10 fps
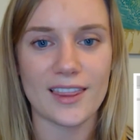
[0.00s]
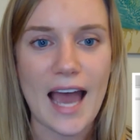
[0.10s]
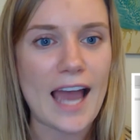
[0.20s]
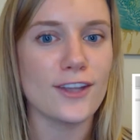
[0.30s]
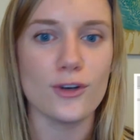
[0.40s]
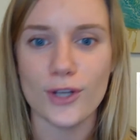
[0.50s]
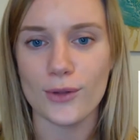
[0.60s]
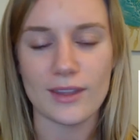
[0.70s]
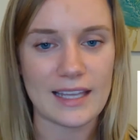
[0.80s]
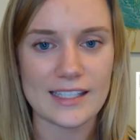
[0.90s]
that, you'll know
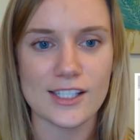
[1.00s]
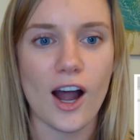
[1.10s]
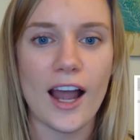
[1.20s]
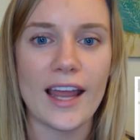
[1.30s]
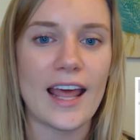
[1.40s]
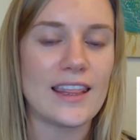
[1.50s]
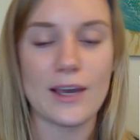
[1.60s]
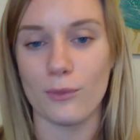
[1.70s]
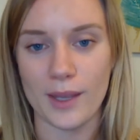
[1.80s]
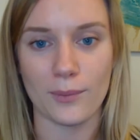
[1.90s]
that they saw it, and they
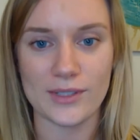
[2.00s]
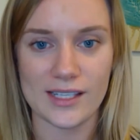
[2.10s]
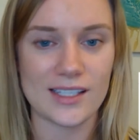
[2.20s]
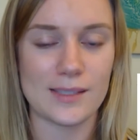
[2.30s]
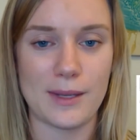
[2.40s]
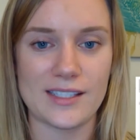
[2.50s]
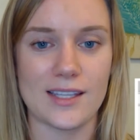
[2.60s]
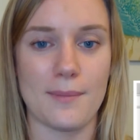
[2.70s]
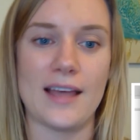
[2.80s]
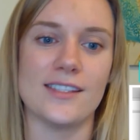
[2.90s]
will be able to dismiss the
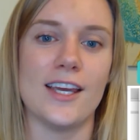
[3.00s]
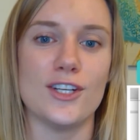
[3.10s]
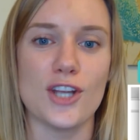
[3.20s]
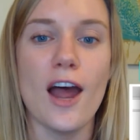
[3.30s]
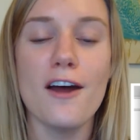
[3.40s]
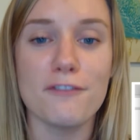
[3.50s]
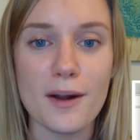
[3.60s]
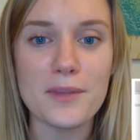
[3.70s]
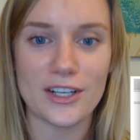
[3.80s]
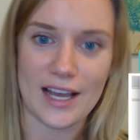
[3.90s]
message
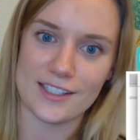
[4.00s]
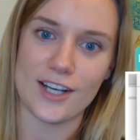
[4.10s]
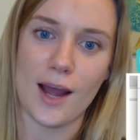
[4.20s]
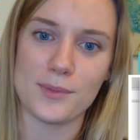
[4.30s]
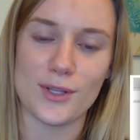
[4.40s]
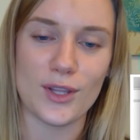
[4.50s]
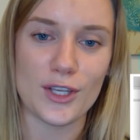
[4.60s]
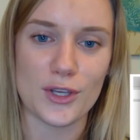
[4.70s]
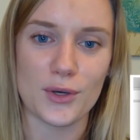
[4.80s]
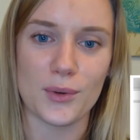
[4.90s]
from their desktop so that
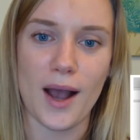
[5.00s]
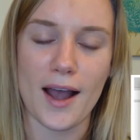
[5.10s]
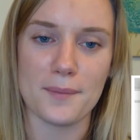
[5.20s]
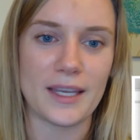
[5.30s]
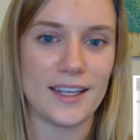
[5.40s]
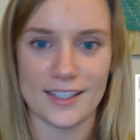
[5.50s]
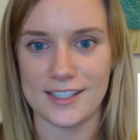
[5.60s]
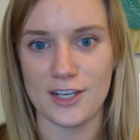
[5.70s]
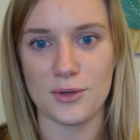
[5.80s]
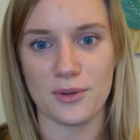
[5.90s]
you can
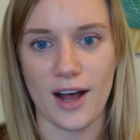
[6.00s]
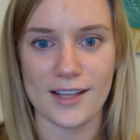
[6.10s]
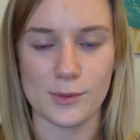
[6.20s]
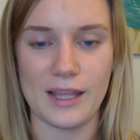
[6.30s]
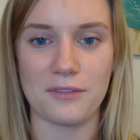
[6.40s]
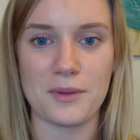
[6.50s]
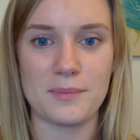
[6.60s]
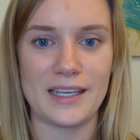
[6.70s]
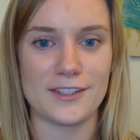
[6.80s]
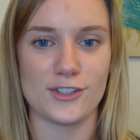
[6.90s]
continue class without them
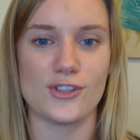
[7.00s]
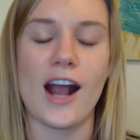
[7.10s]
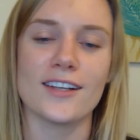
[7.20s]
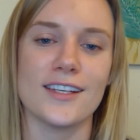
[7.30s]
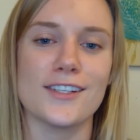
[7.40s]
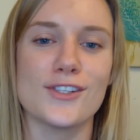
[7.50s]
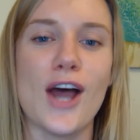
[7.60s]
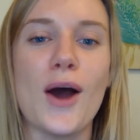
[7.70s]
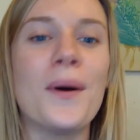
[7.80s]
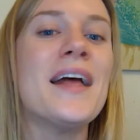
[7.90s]
being distracted.
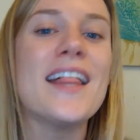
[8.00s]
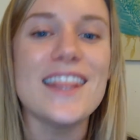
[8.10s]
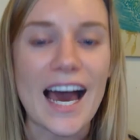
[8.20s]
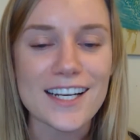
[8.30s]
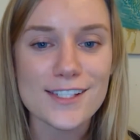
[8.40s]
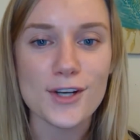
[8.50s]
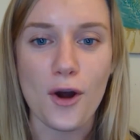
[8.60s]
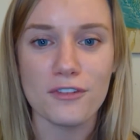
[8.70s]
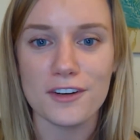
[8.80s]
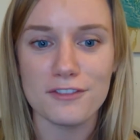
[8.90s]
So that is an
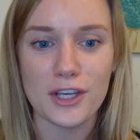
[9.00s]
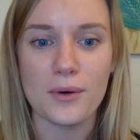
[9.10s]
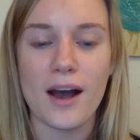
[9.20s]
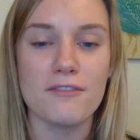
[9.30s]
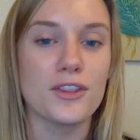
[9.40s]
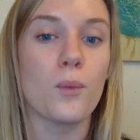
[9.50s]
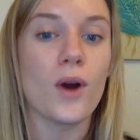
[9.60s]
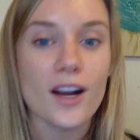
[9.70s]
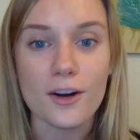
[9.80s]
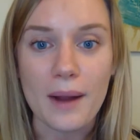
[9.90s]
overview of the
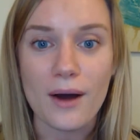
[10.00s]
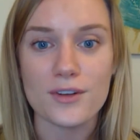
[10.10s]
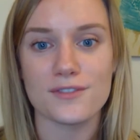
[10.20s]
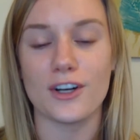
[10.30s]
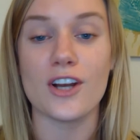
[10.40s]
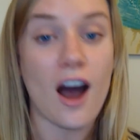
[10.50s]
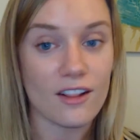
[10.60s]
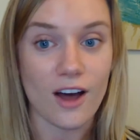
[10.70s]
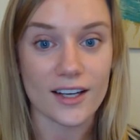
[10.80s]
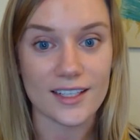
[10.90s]
workaround for not
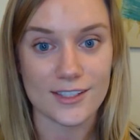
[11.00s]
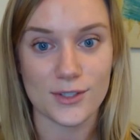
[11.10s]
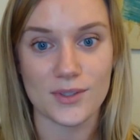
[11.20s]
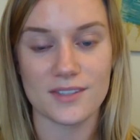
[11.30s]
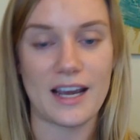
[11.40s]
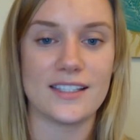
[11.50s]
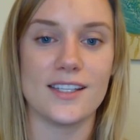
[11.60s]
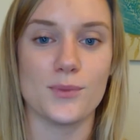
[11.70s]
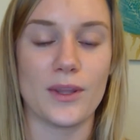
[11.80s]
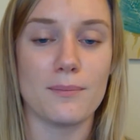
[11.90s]
locking student
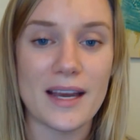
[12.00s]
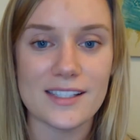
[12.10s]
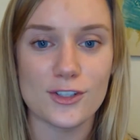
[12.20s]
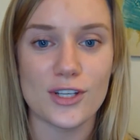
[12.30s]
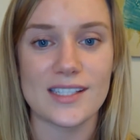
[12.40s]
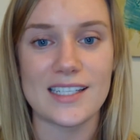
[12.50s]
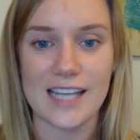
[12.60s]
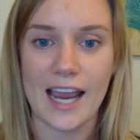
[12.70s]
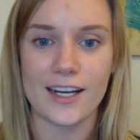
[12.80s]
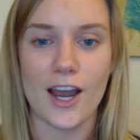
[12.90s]
devices with messages in
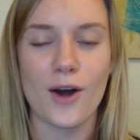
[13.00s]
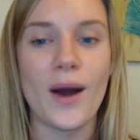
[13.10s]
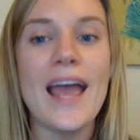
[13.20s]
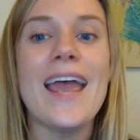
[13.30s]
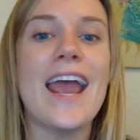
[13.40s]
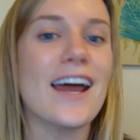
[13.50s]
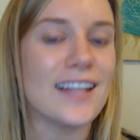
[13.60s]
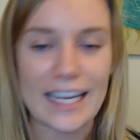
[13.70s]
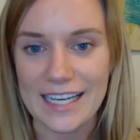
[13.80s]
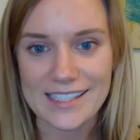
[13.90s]
Dyknow. And
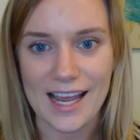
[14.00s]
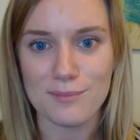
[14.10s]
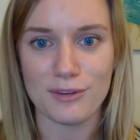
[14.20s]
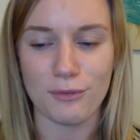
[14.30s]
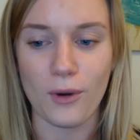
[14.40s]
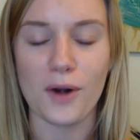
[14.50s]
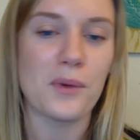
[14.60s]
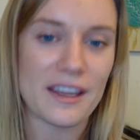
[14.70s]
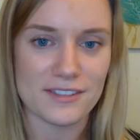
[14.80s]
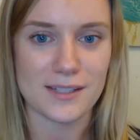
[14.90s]
like I said before,
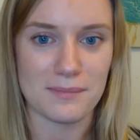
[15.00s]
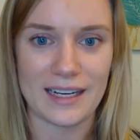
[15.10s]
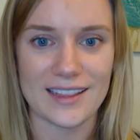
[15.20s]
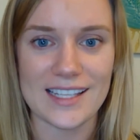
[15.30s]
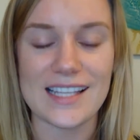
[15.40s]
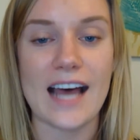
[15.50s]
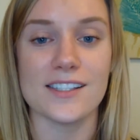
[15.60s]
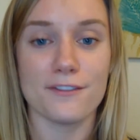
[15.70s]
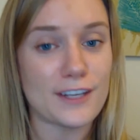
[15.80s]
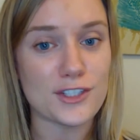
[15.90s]
we have submitted this as
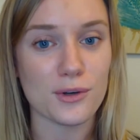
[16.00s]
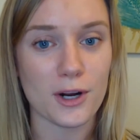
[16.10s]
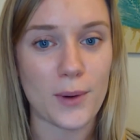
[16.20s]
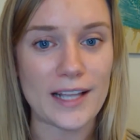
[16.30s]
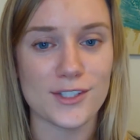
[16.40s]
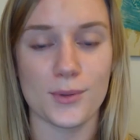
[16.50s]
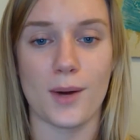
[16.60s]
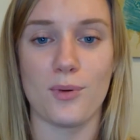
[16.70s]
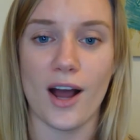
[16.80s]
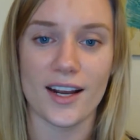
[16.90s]
a feature request to our
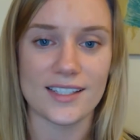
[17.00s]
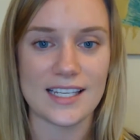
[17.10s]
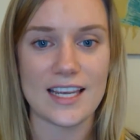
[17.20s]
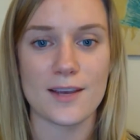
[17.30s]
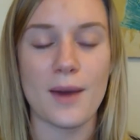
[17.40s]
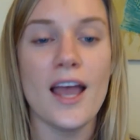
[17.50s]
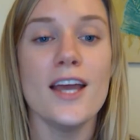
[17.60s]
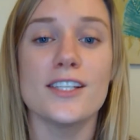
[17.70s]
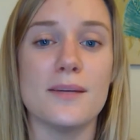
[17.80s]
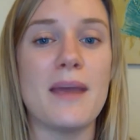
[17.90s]
product team
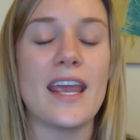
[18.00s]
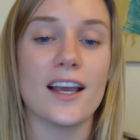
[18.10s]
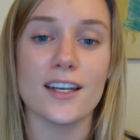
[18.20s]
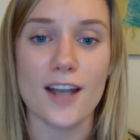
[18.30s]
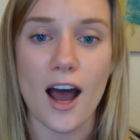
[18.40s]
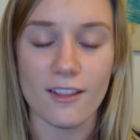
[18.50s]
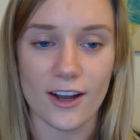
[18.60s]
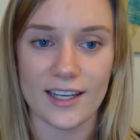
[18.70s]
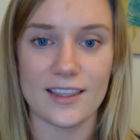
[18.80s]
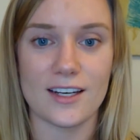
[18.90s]
to make not
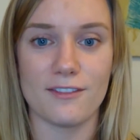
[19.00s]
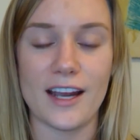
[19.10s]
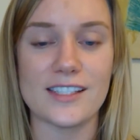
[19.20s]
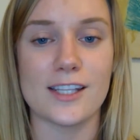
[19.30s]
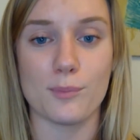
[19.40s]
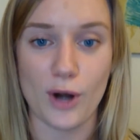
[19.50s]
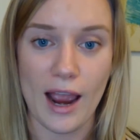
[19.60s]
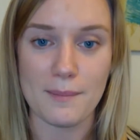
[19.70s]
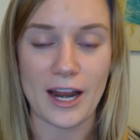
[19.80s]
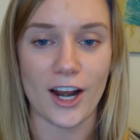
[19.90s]
locking the device the
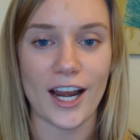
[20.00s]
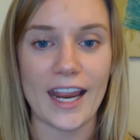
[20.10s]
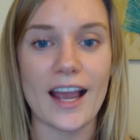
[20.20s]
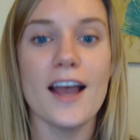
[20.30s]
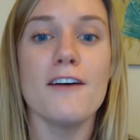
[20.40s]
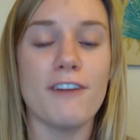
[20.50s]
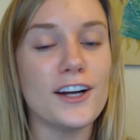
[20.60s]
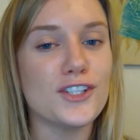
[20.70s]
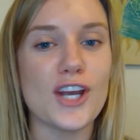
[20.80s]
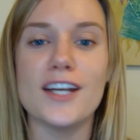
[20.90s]
primary
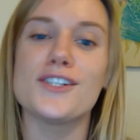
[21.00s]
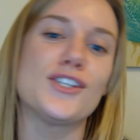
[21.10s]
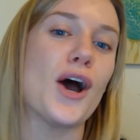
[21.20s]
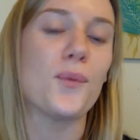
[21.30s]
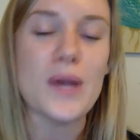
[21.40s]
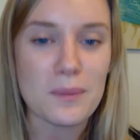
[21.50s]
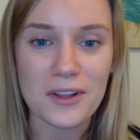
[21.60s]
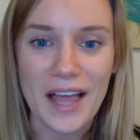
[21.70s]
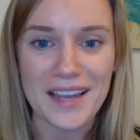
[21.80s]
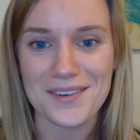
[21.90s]
function. So we will
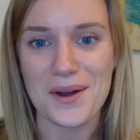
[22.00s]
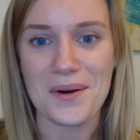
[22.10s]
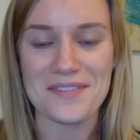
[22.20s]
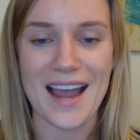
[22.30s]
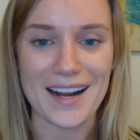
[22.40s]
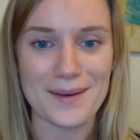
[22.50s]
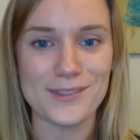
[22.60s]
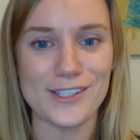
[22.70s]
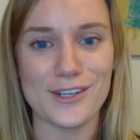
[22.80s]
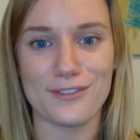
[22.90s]
let you know if that comes
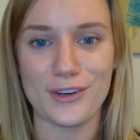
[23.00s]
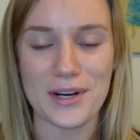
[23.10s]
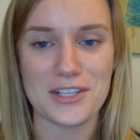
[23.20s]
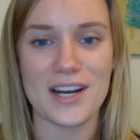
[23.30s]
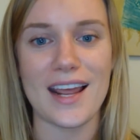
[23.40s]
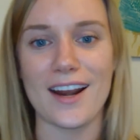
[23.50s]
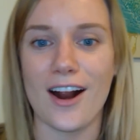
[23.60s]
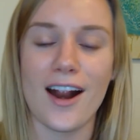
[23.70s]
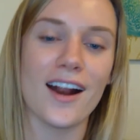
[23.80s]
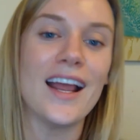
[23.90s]
into fruition in
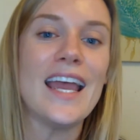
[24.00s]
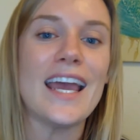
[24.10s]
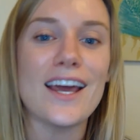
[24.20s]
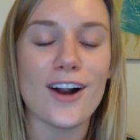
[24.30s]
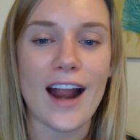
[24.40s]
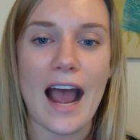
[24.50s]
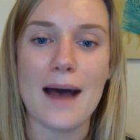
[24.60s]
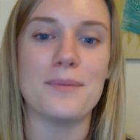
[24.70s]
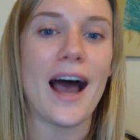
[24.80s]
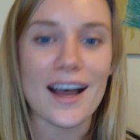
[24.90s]
our
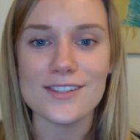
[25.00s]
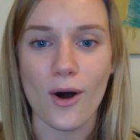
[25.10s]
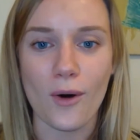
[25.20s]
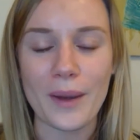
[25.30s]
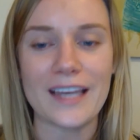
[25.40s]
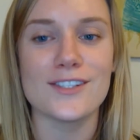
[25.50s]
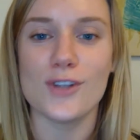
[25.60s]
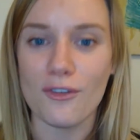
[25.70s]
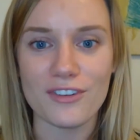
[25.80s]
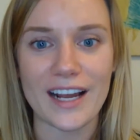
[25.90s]
app. As always,
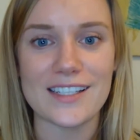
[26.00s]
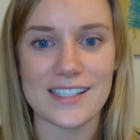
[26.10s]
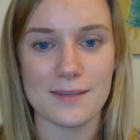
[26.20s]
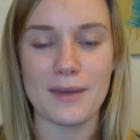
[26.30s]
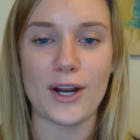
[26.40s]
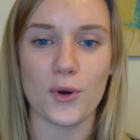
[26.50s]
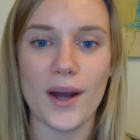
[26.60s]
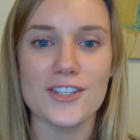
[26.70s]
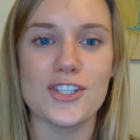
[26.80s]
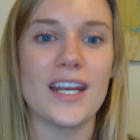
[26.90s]
don't forget to submit a
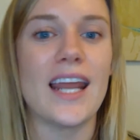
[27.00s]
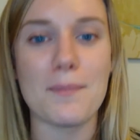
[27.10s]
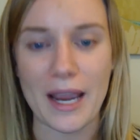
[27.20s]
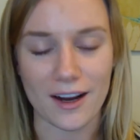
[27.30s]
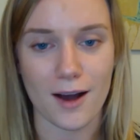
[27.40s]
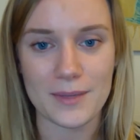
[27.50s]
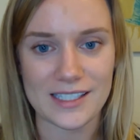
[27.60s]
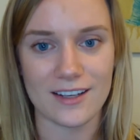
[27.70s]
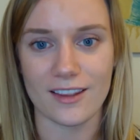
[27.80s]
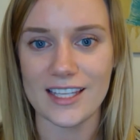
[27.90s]
question by
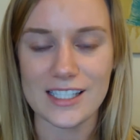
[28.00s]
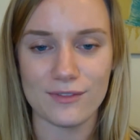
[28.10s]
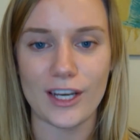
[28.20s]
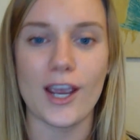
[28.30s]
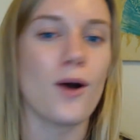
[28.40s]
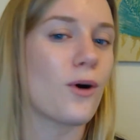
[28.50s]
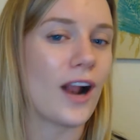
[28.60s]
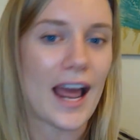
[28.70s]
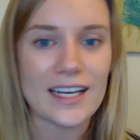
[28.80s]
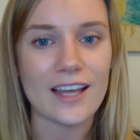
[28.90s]
commenting on this video or
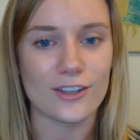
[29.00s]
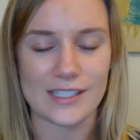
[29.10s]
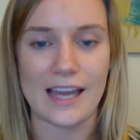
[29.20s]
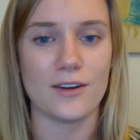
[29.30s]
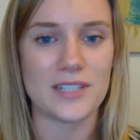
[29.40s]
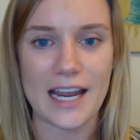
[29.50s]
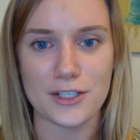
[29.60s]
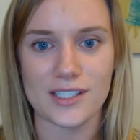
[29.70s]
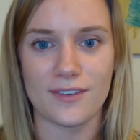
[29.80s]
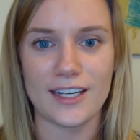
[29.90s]
any other Dyknow
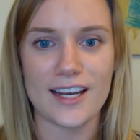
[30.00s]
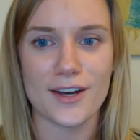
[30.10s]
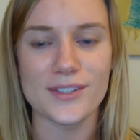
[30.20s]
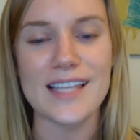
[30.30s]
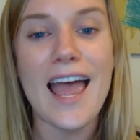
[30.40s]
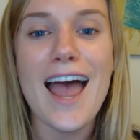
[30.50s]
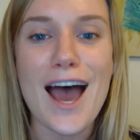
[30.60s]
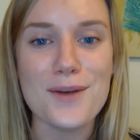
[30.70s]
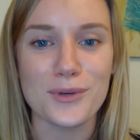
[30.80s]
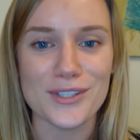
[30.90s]
Digest videos,
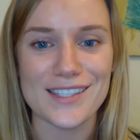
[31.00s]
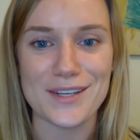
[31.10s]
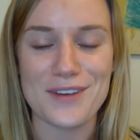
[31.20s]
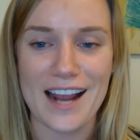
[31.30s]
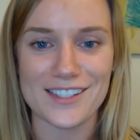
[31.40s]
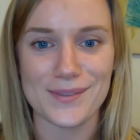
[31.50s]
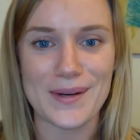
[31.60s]
and we'll see you next